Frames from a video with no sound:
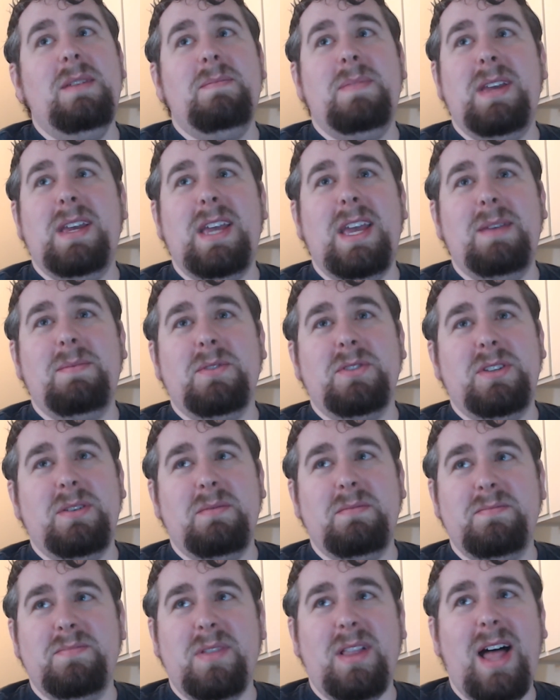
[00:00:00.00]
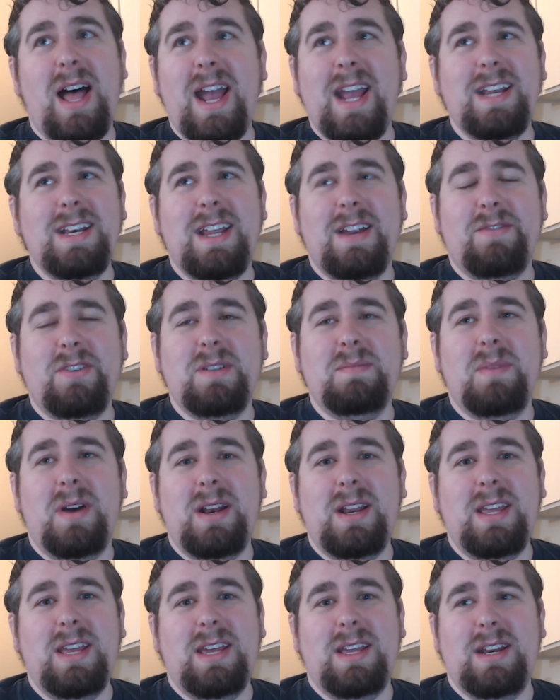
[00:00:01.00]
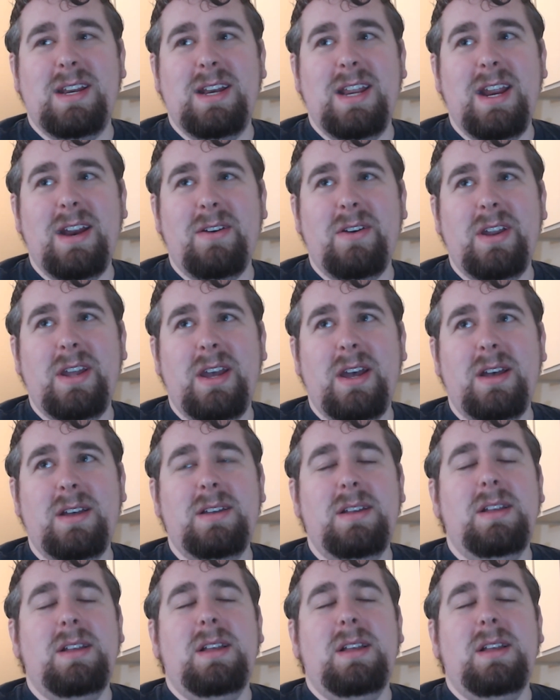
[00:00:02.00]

being able to blind everybody in an area.